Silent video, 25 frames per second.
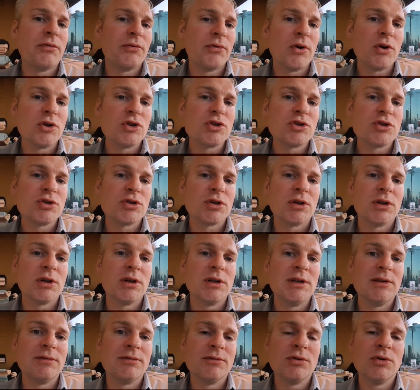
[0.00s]

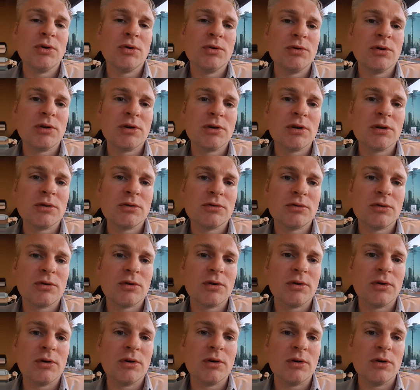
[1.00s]
function even though you're not
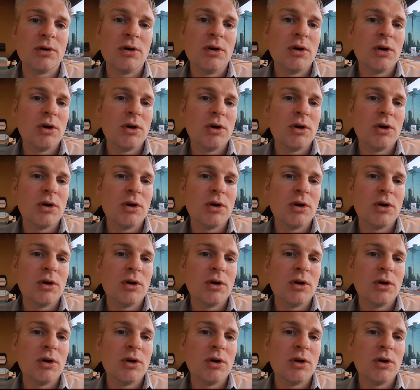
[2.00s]
uh,